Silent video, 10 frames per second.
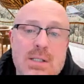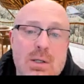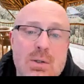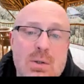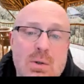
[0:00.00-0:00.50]
I
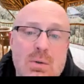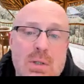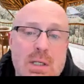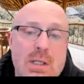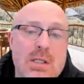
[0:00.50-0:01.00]
know
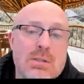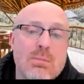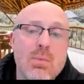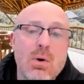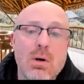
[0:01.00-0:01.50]
it is
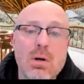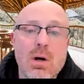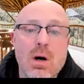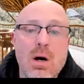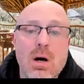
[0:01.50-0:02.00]
more
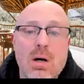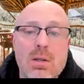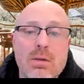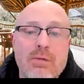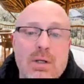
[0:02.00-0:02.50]

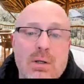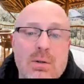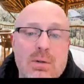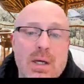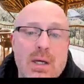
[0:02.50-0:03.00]
on the
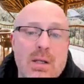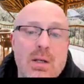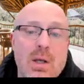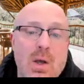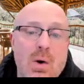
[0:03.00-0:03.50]
video
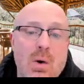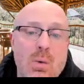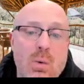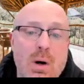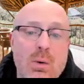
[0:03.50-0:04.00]
than
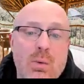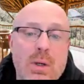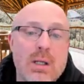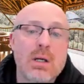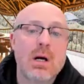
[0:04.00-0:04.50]
what
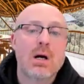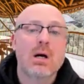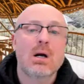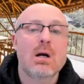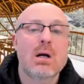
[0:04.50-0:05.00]
we
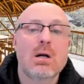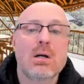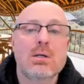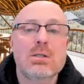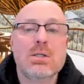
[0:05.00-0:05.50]

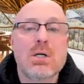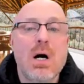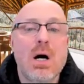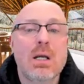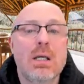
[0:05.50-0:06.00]
are
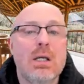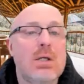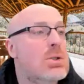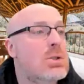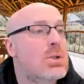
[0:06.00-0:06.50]

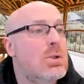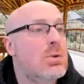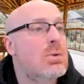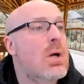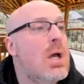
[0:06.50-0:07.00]
talking
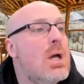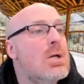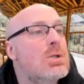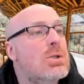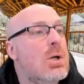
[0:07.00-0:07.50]
to.
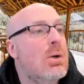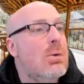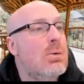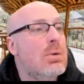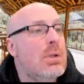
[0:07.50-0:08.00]

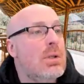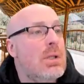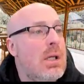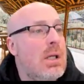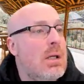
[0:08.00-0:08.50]
So
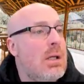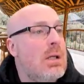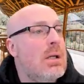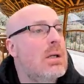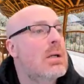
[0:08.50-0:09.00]

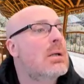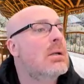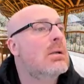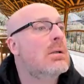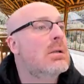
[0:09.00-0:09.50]

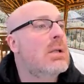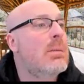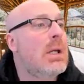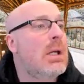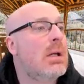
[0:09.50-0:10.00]
let
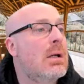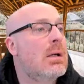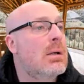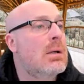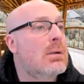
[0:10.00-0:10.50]
me
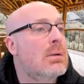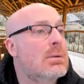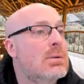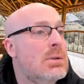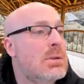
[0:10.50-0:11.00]

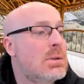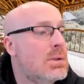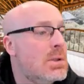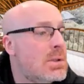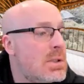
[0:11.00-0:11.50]

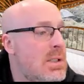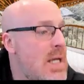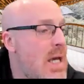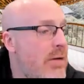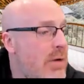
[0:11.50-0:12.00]
just
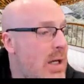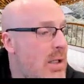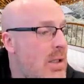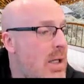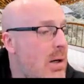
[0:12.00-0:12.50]

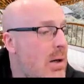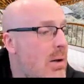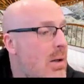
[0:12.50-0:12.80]
navigate there.